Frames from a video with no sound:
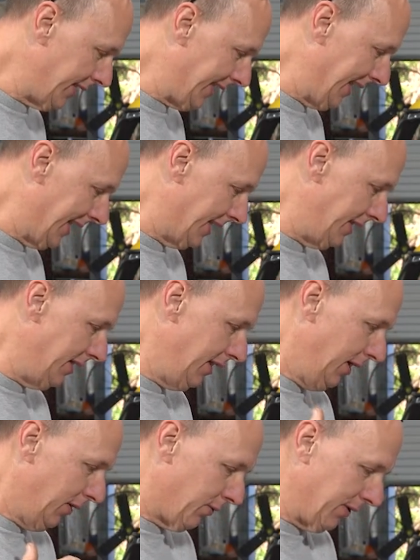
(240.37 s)
again,
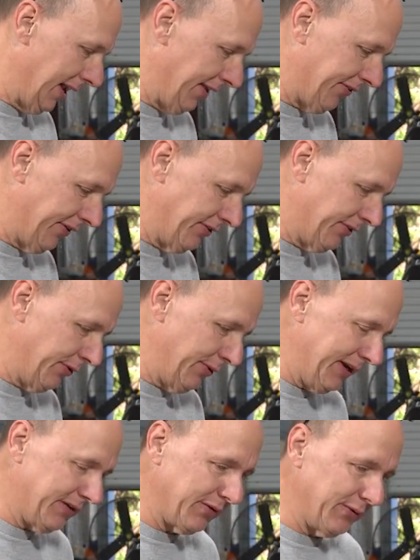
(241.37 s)
we're less than 2
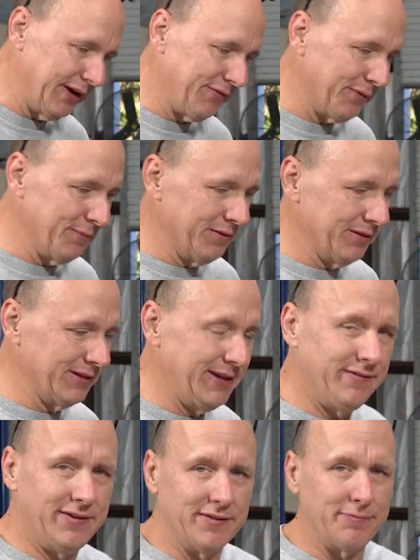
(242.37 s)
weeks away from
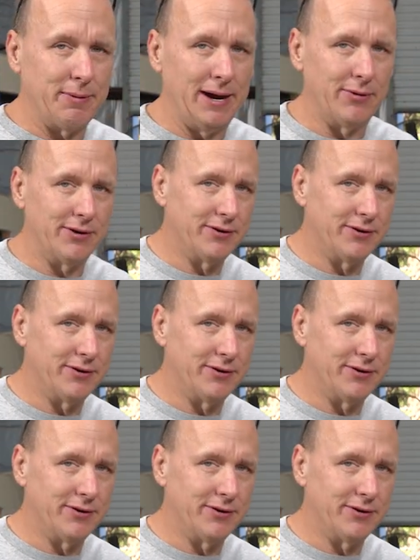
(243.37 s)
leaving of power